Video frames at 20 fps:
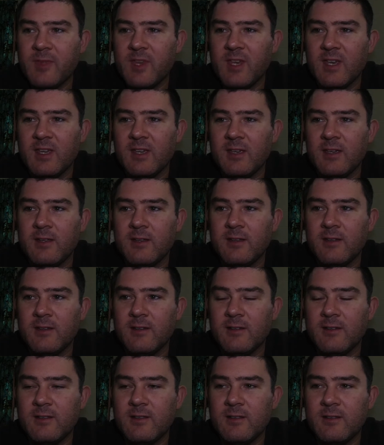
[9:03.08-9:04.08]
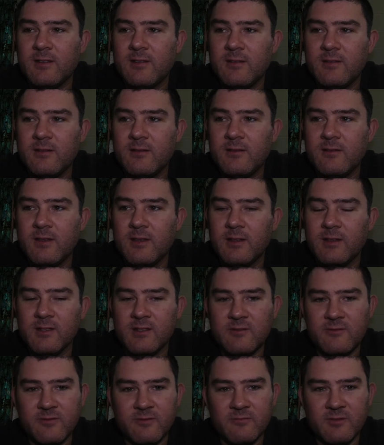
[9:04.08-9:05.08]
and then
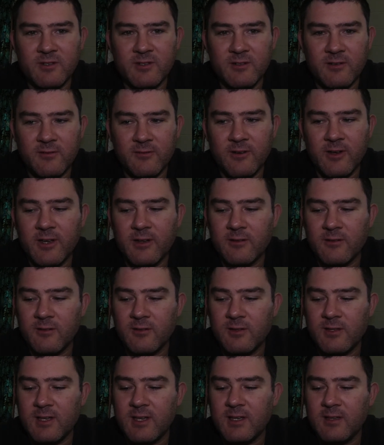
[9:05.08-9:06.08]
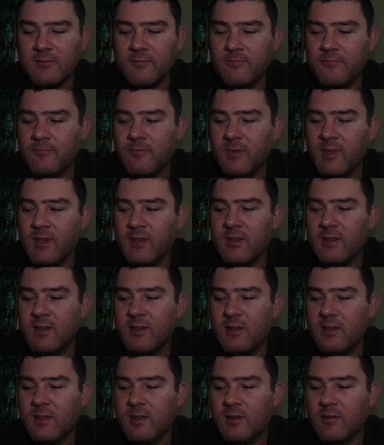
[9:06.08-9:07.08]
distributed around like that.
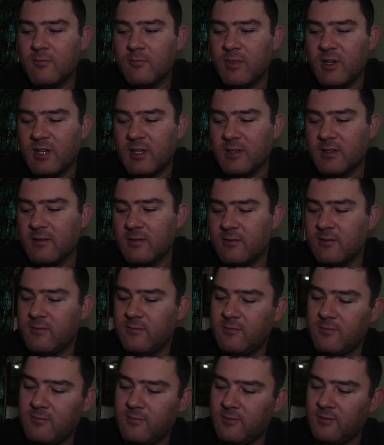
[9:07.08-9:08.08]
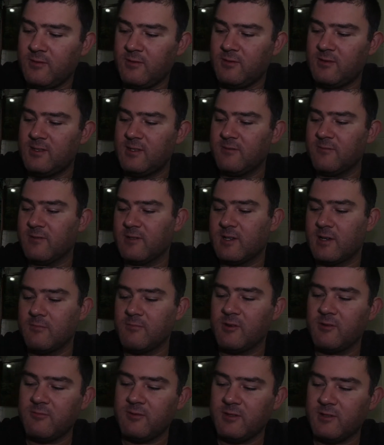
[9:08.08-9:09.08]
But using
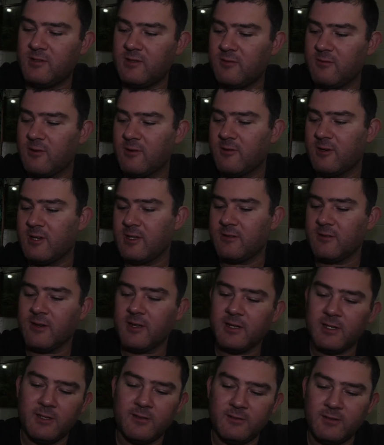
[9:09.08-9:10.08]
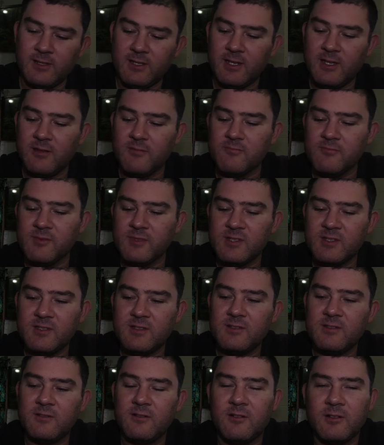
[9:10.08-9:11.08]
Rotumbo with the 208 grain
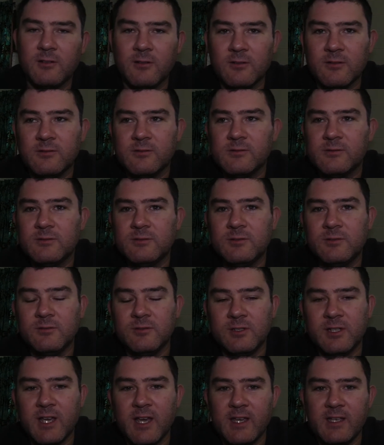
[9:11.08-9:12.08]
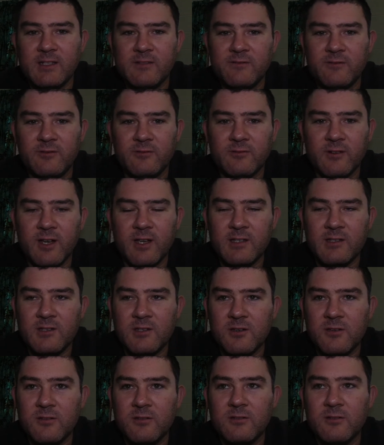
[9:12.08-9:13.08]
LDMs, I got good case fill
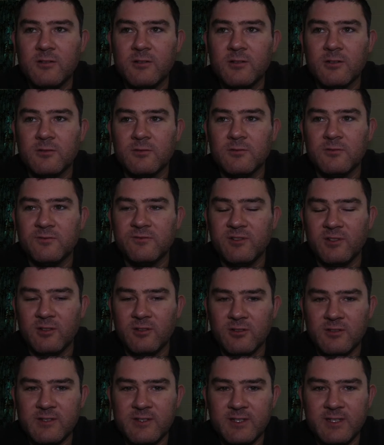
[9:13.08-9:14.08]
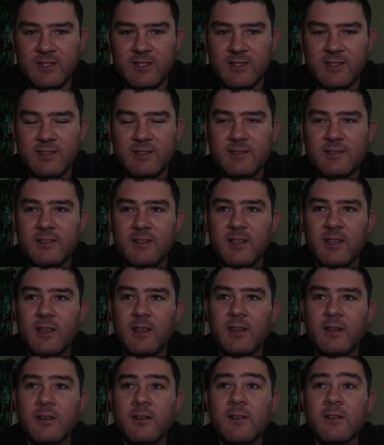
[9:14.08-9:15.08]
ratio, I got good velocities,
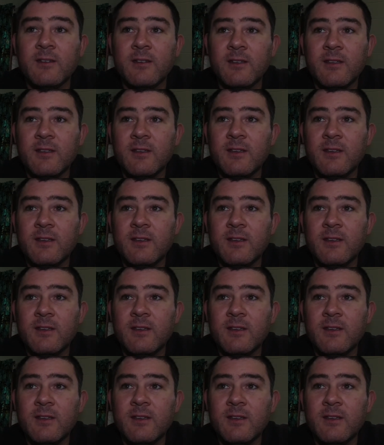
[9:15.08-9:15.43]
and